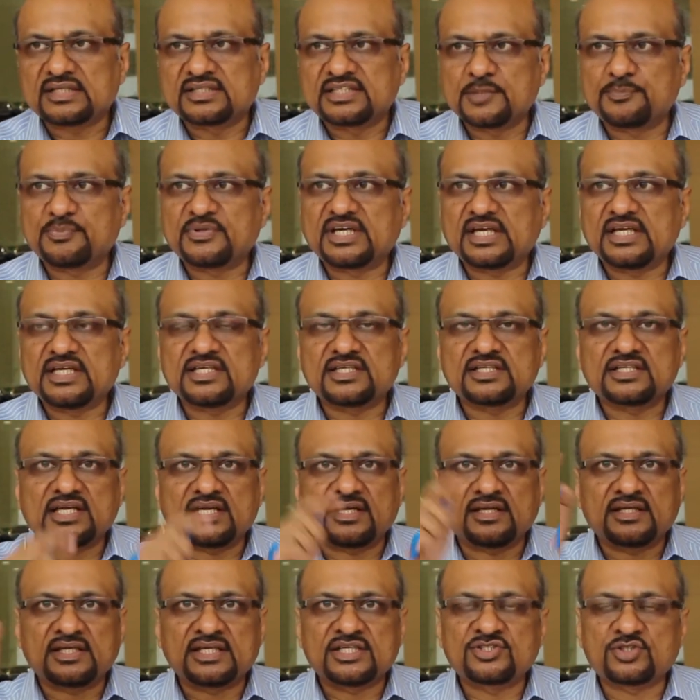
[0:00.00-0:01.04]
Typically in
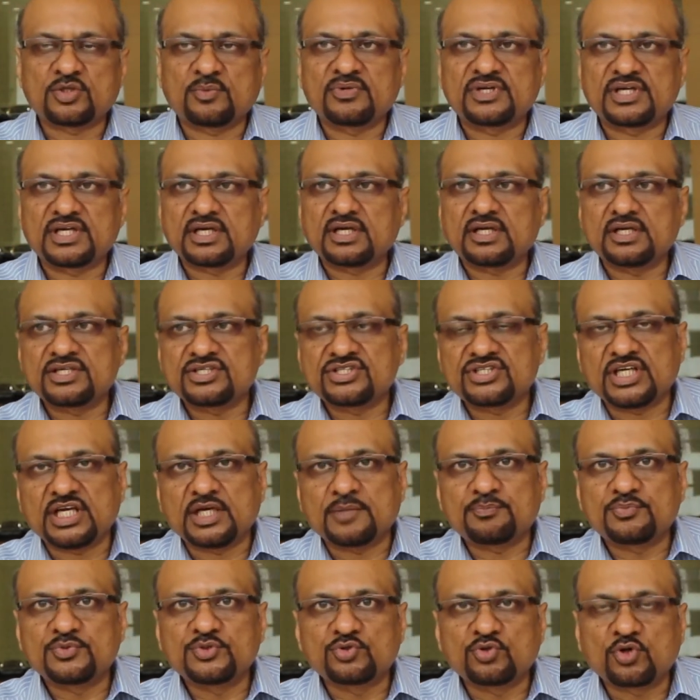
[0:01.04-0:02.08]
a geometrical
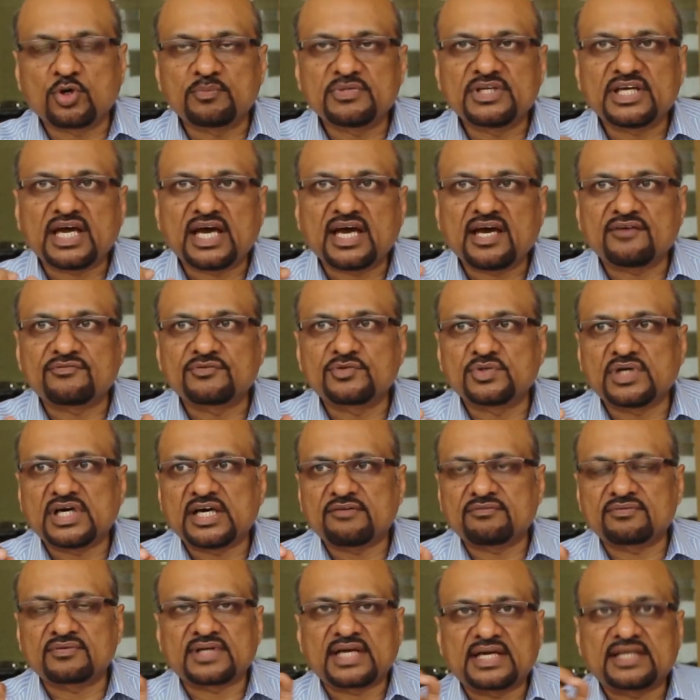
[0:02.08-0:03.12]
shape, you normally have to
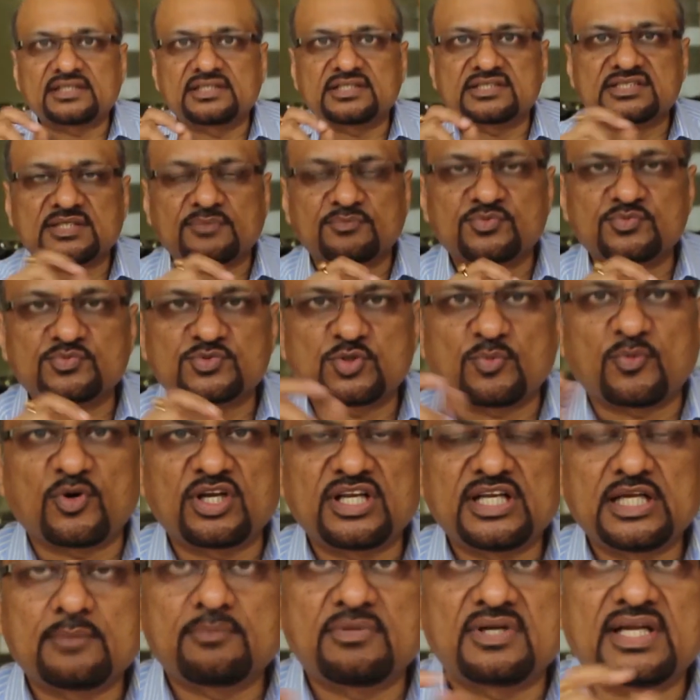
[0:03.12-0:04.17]
write some small
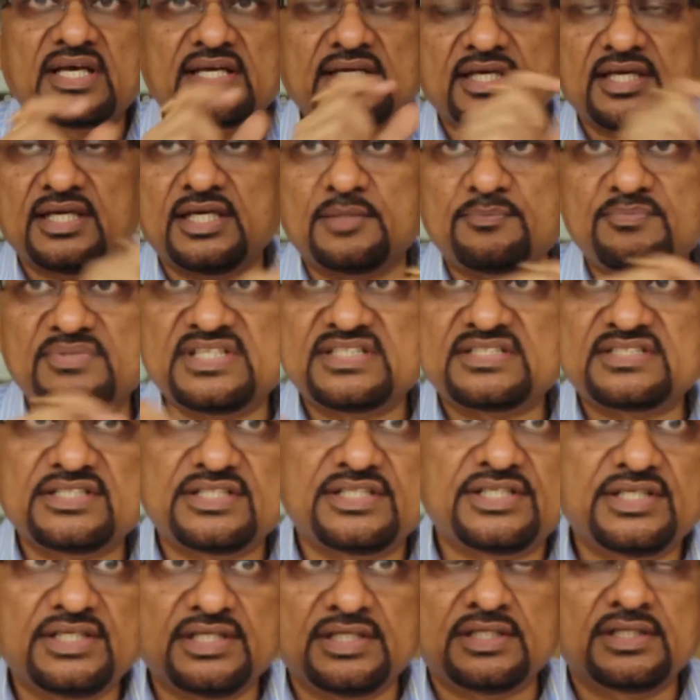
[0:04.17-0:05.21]
label like A, B,
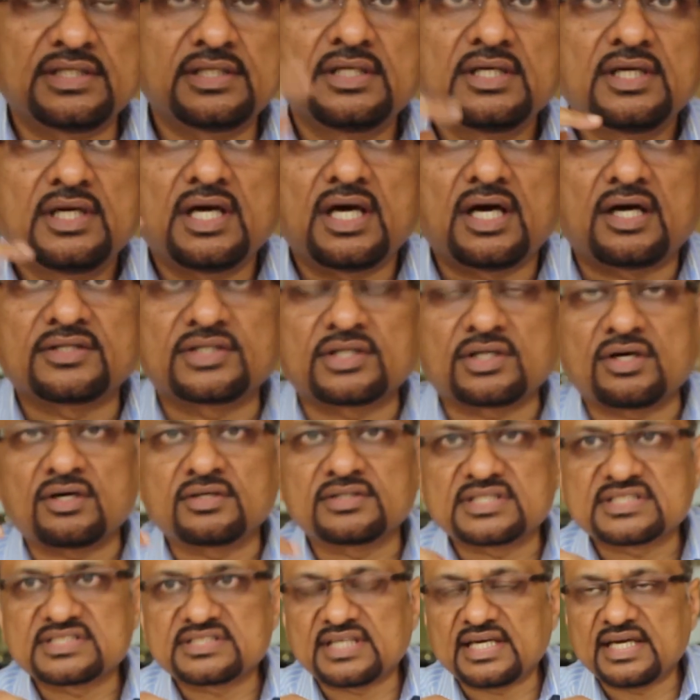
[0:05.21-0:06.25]
C, D on
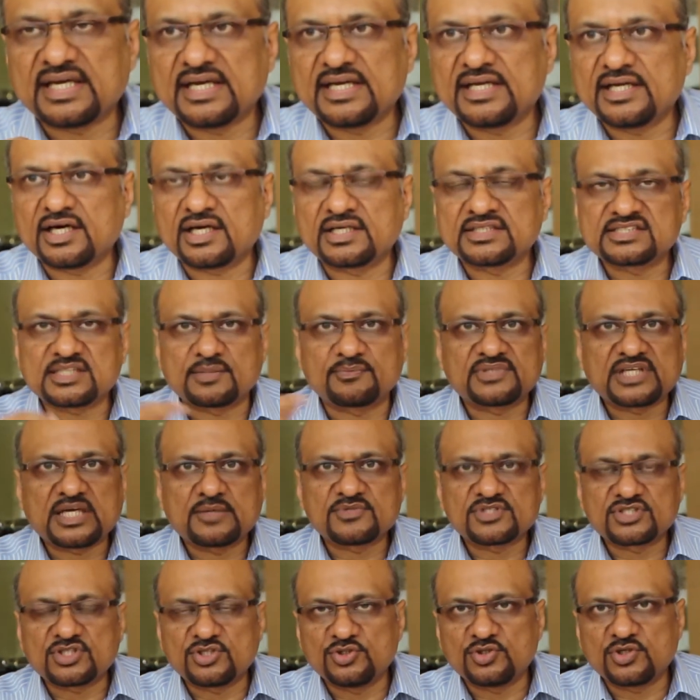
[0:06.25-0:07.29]
the side, and
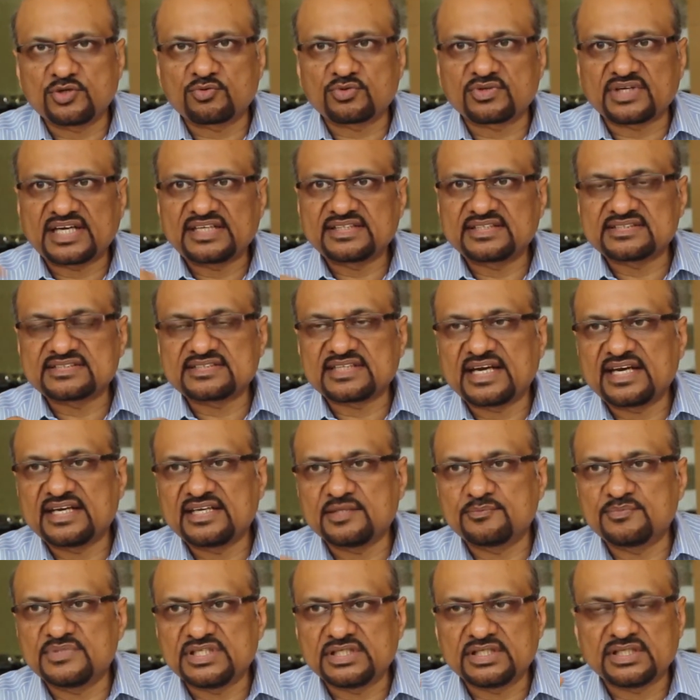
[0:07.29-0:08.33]
sometimes you have to write the side
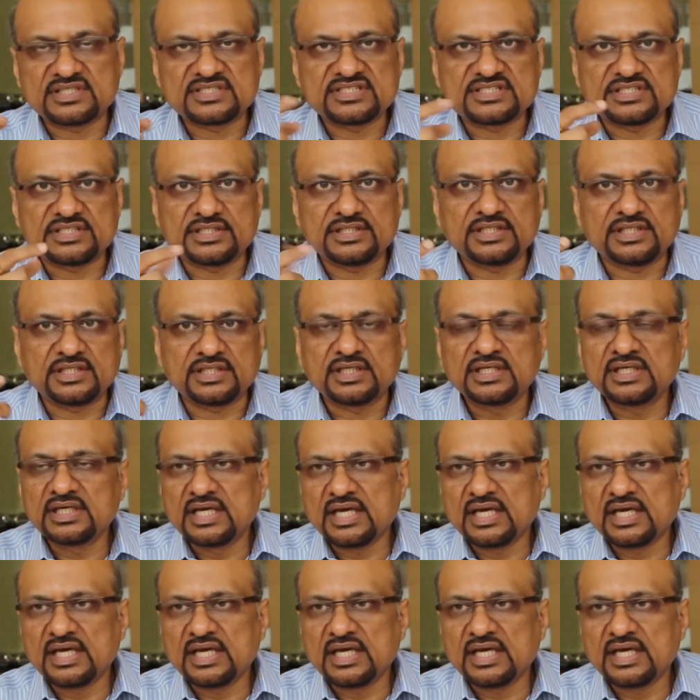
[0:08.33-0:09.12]
A, B, and C, D,